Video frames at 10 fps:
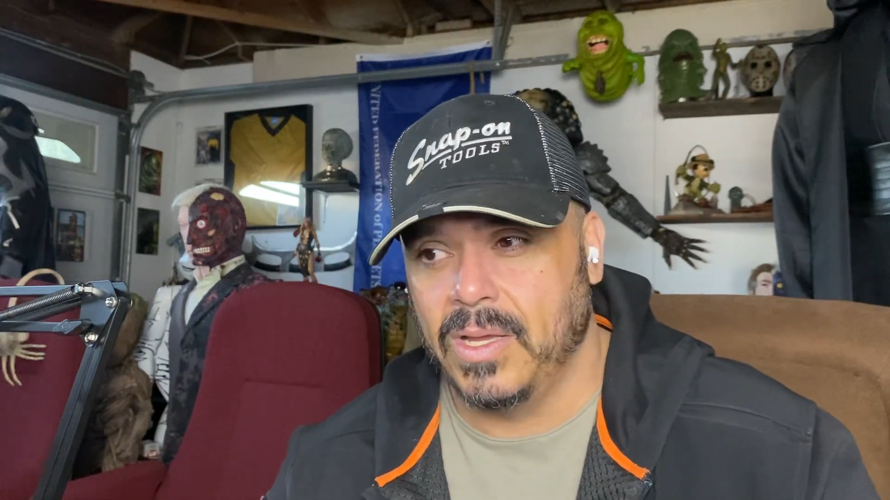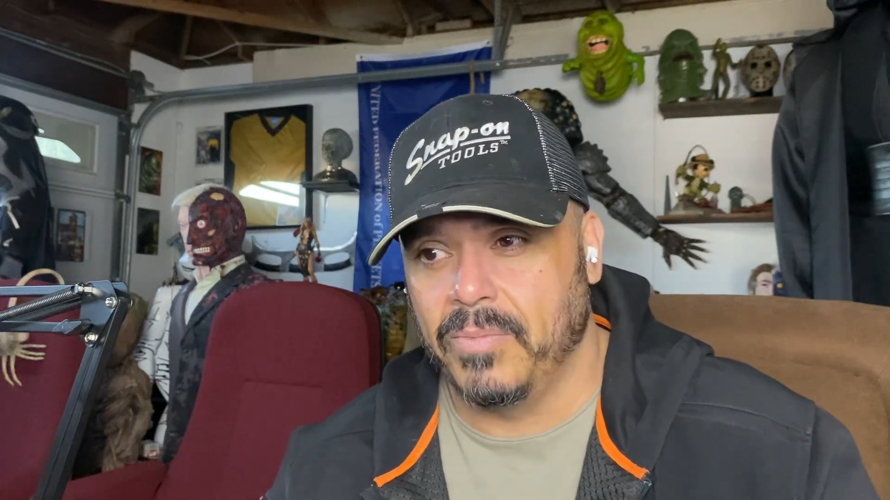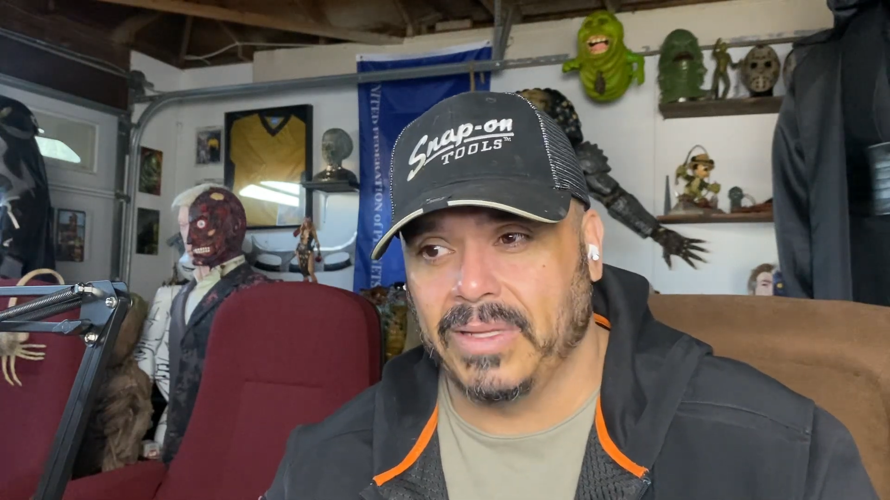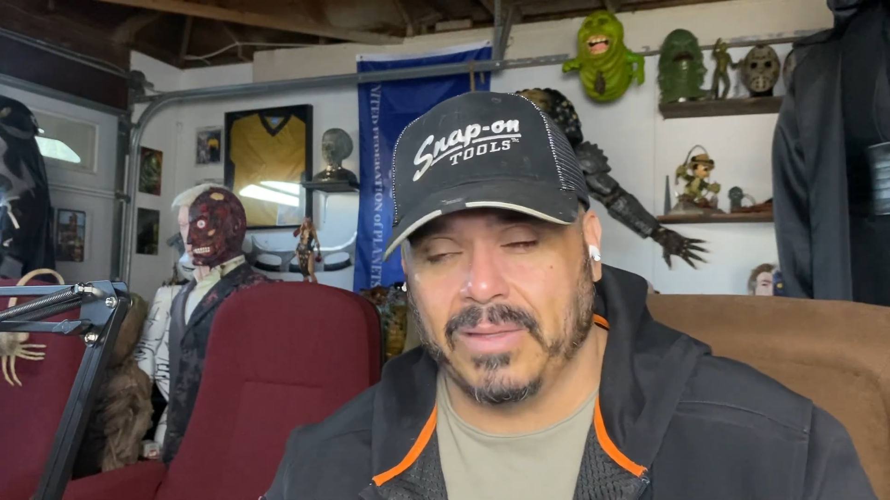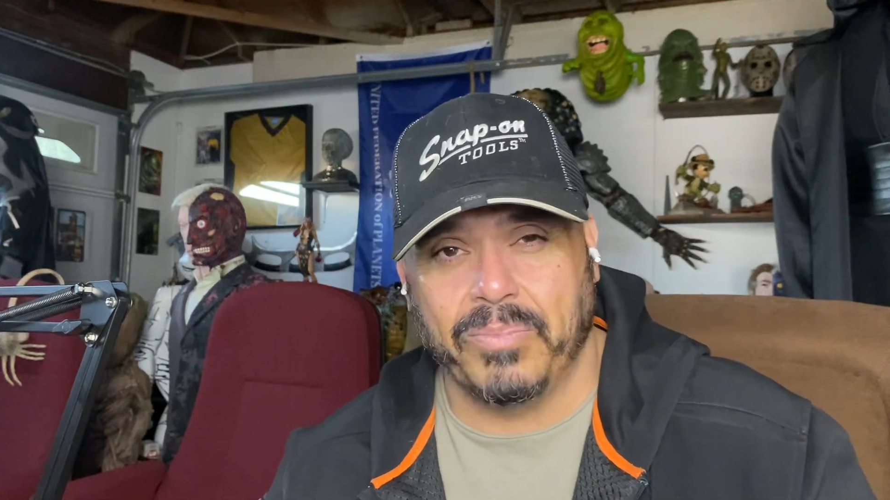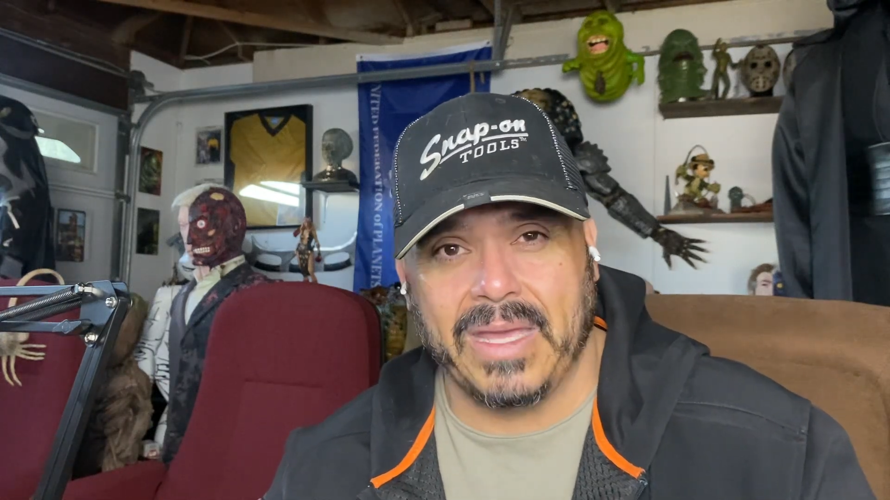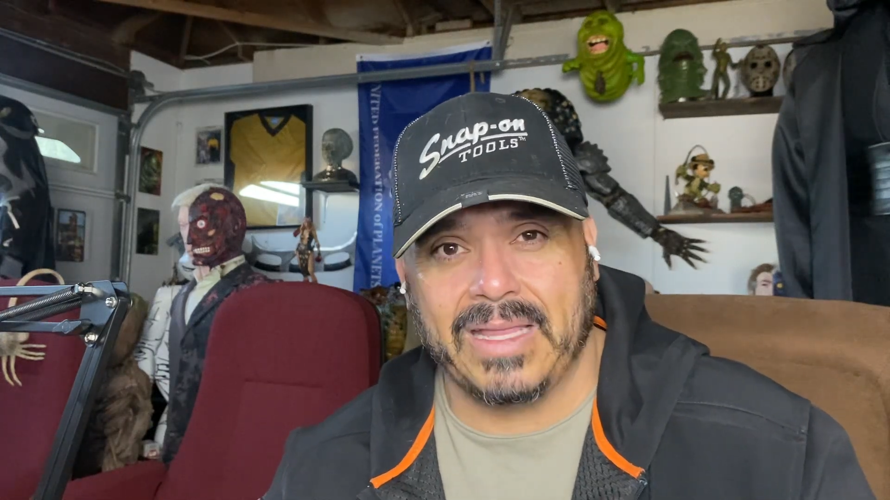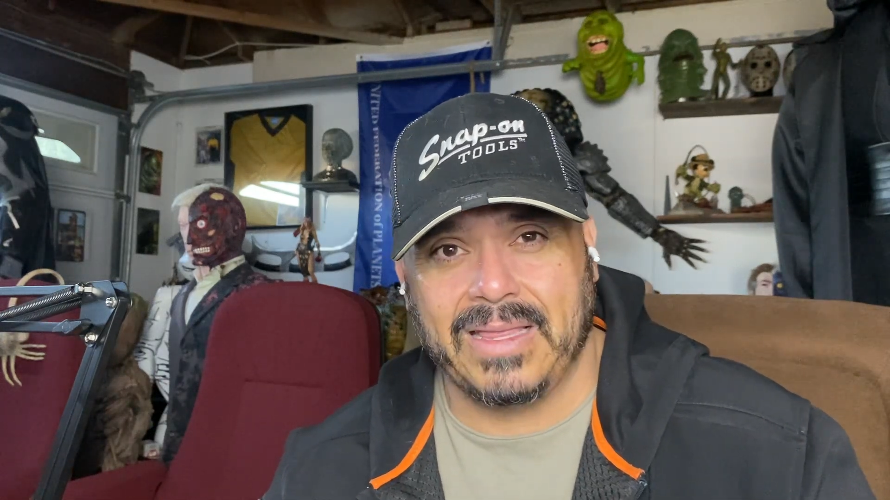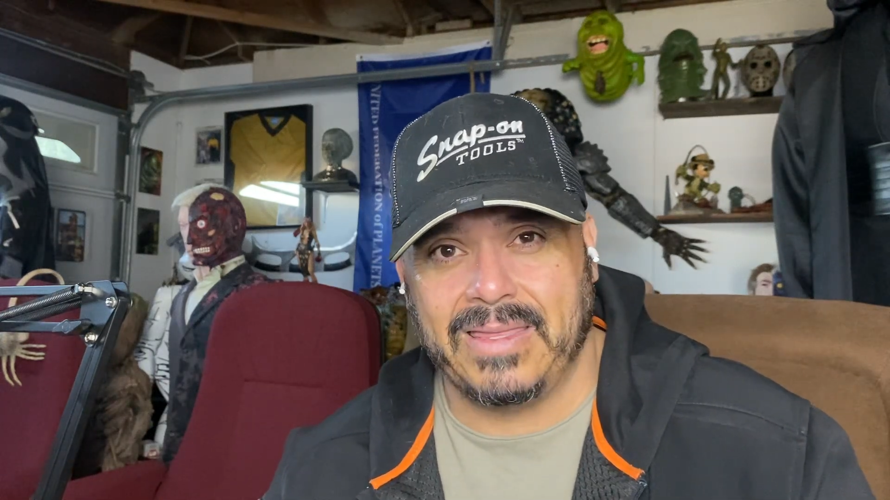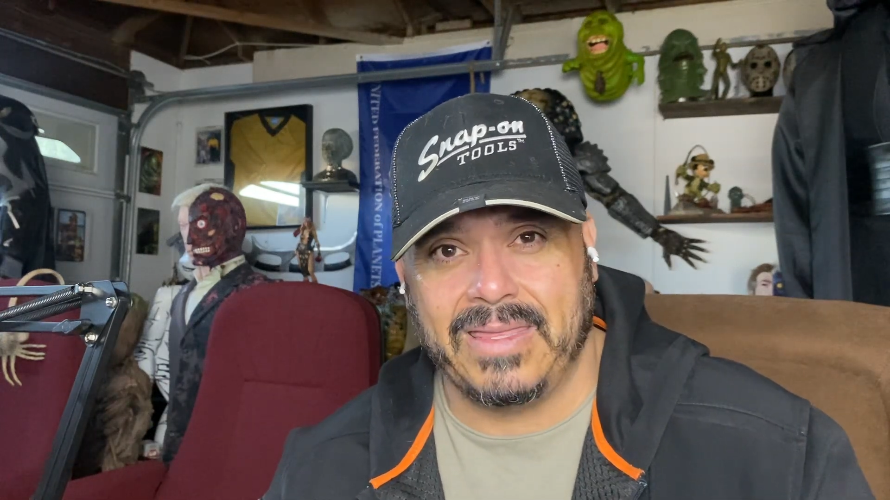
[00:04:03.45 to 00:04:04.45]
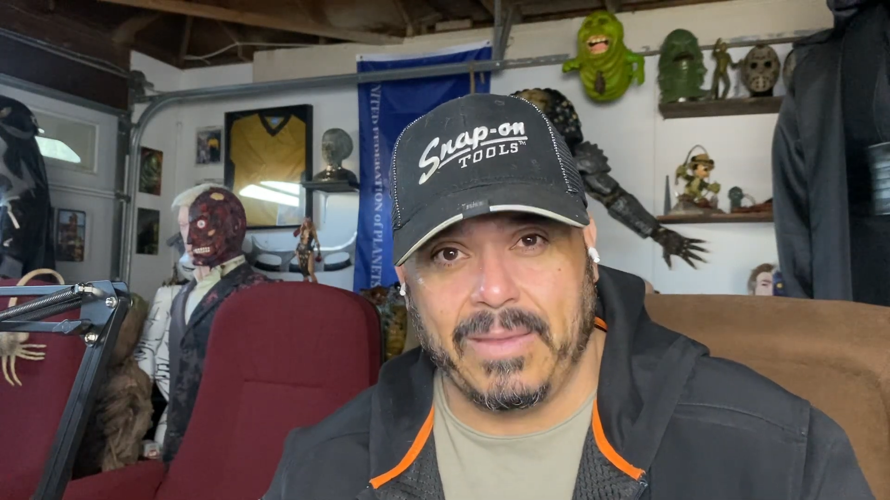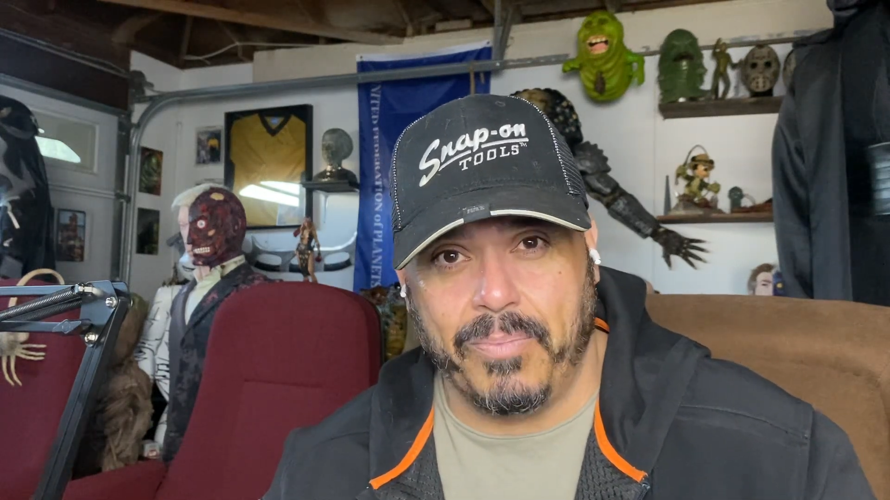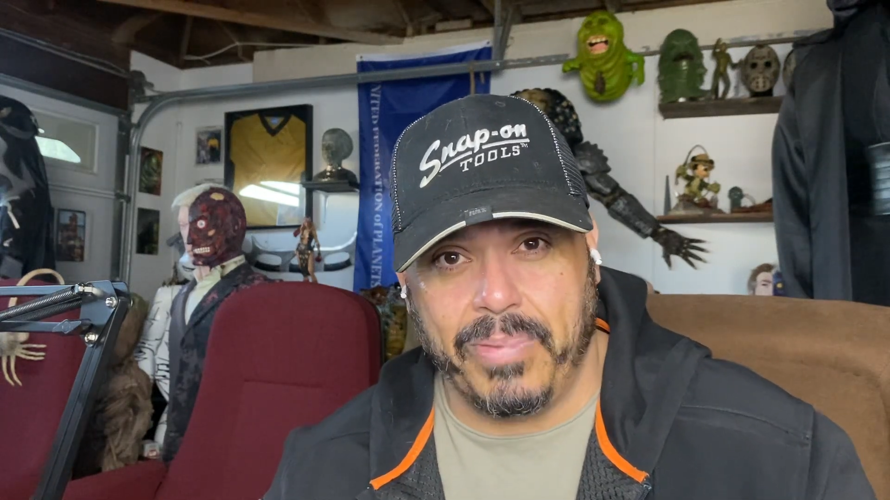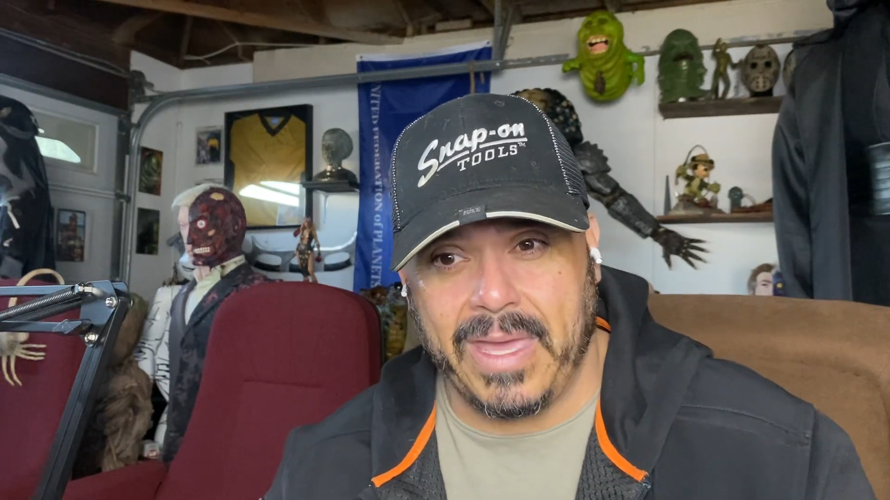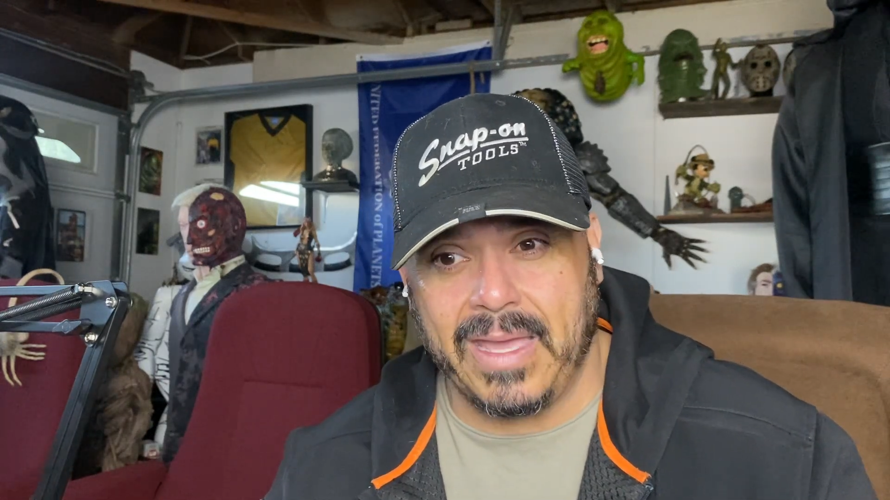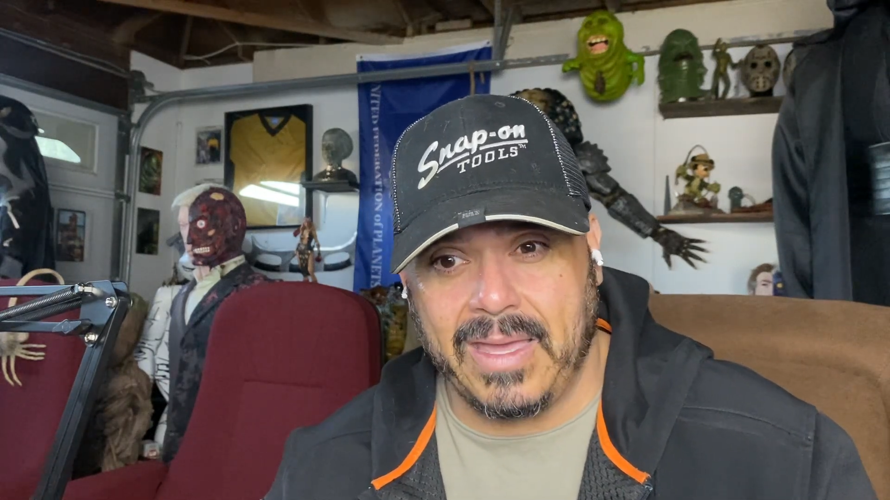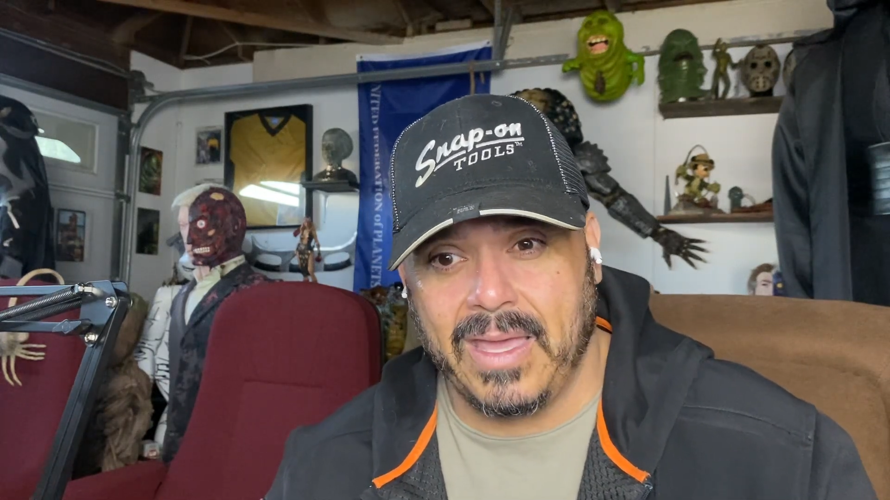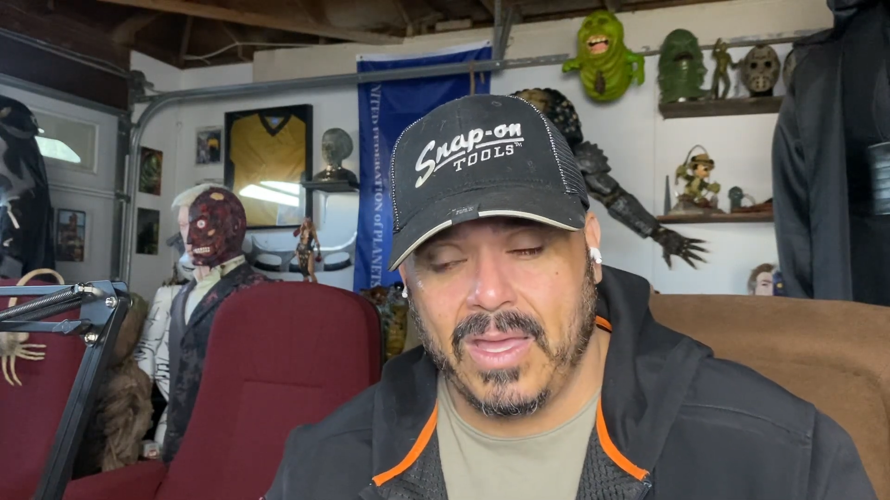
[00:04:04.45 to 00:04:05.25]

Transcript: But the big